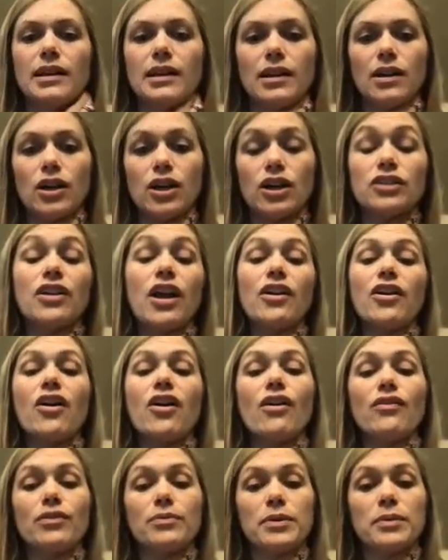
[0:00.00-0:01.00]
Or not a call
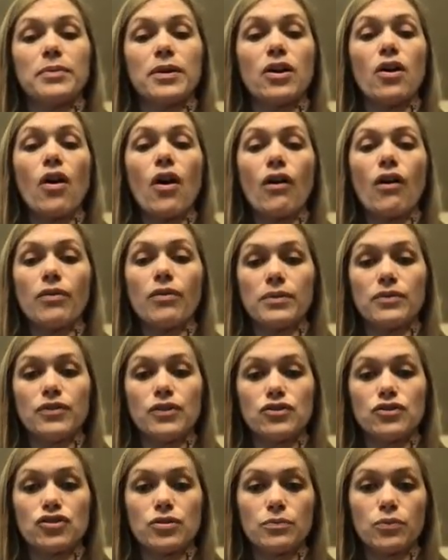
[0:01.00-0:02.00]
from you, but a call from a
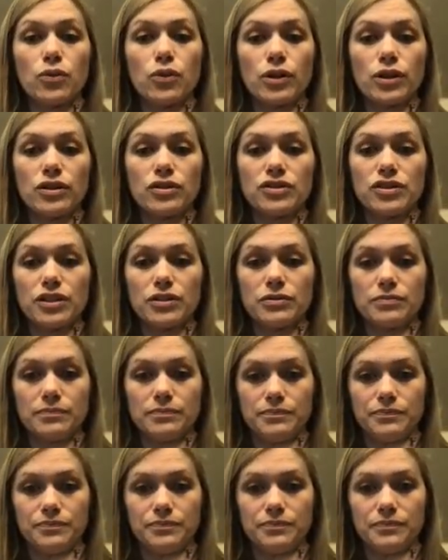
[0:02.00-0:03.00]
future employer soon.
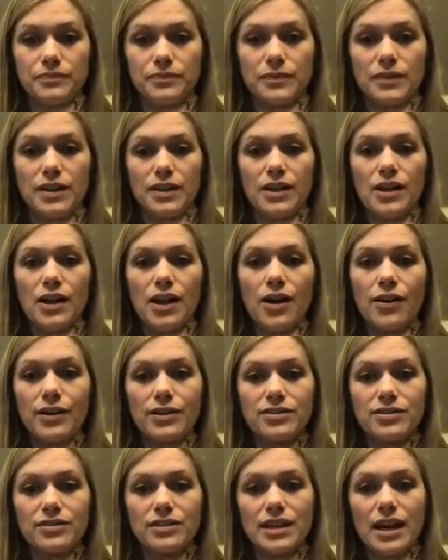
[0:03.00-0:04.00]
Okay,
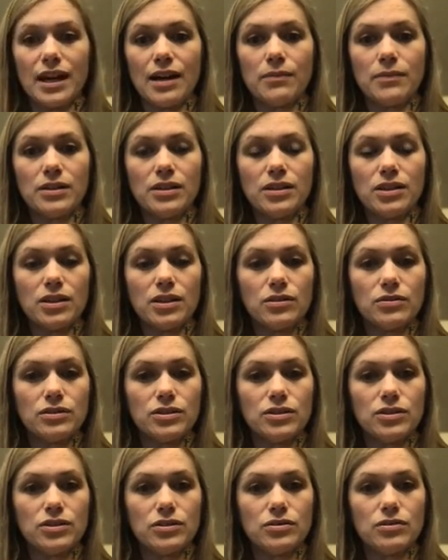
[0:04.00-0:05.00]
so now I'm going to go
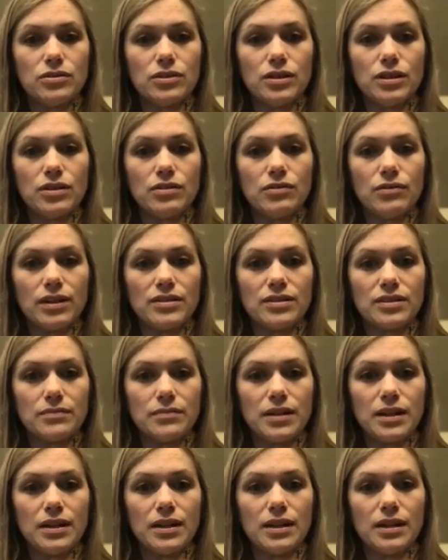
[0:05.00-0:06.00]
to the
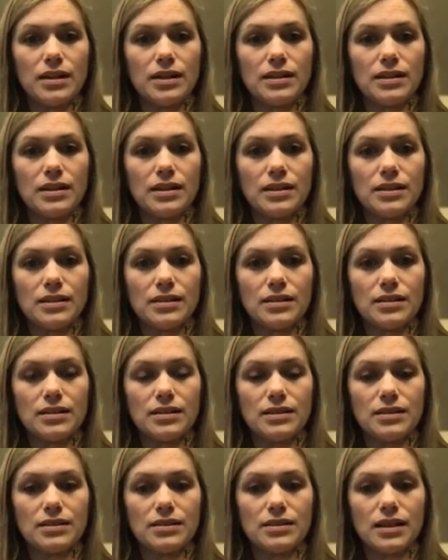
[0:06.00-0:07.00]
resume
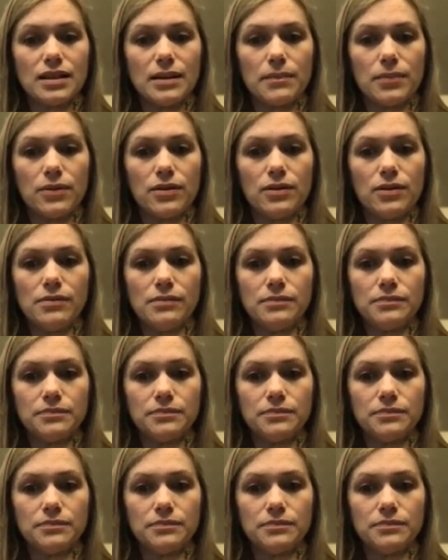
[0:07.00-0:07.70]
sample.